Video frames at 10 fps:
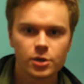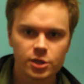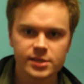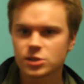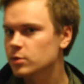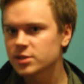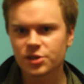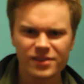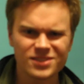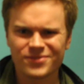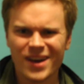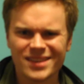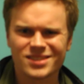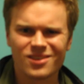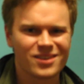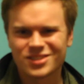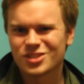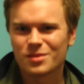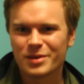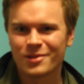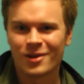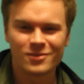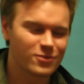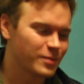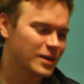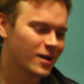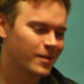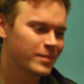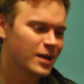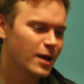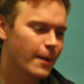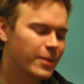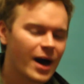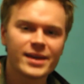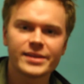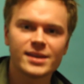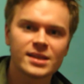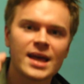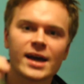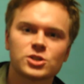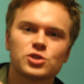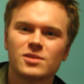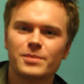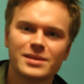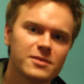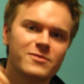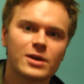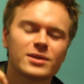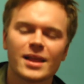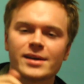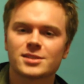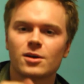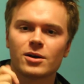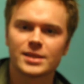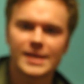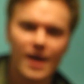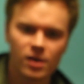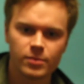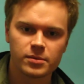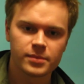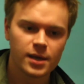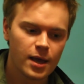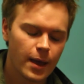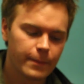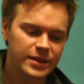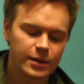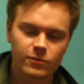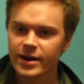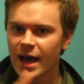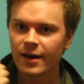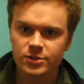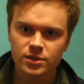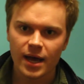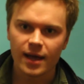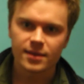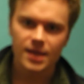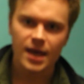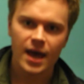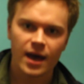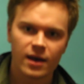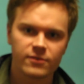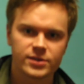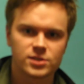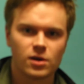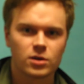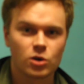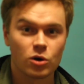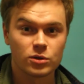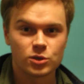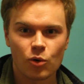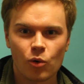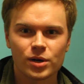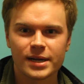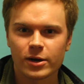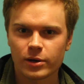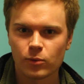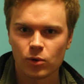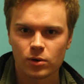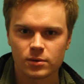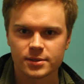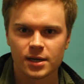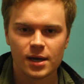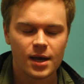if you listen to it, it's a, it's a fine song, it's just a bit long for me. Um, but I think that should have been the very last song on the album. But then right after that, they have a song called Ordinary World,